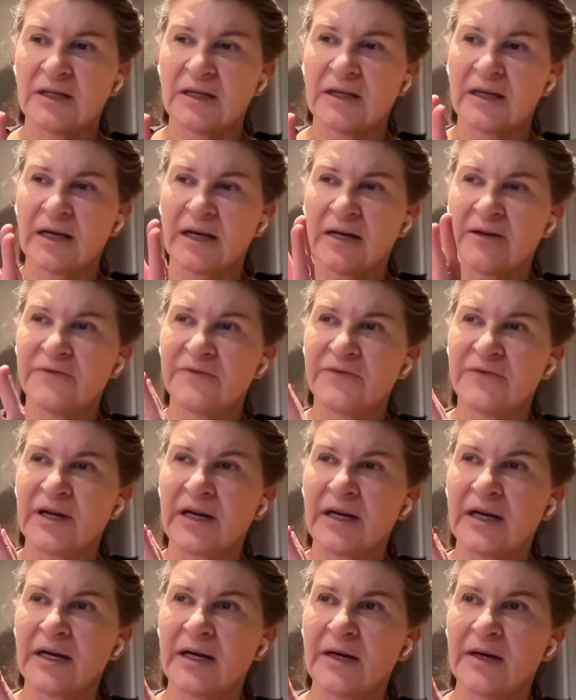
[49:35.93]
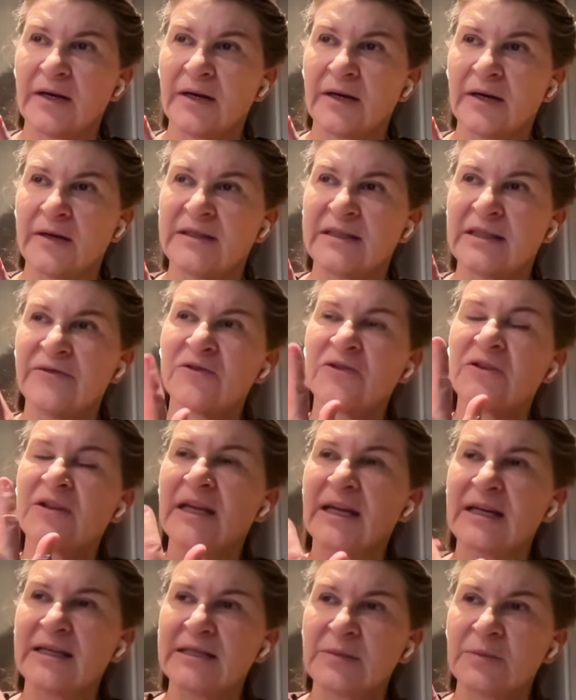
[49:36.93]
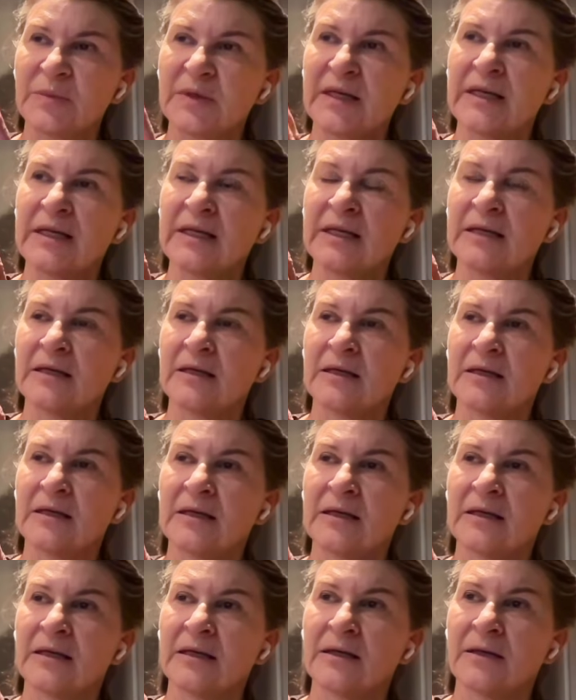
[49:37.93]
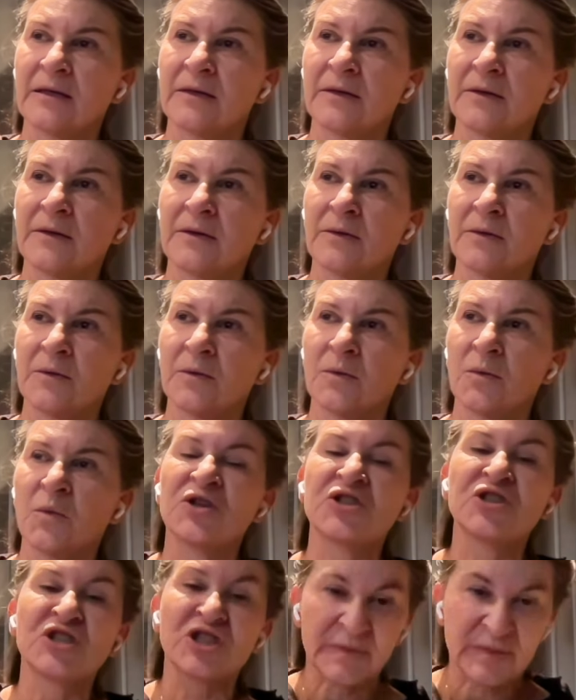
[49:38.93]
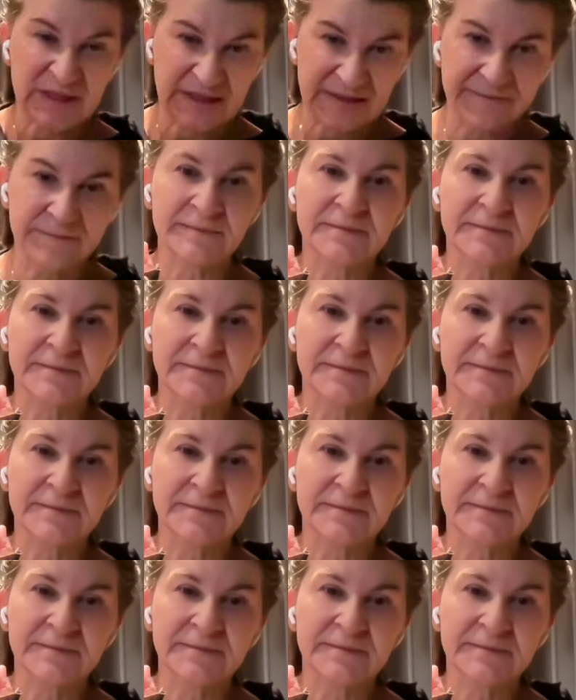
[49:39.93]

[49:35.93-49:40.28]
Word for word: of uh, different things being worshipped.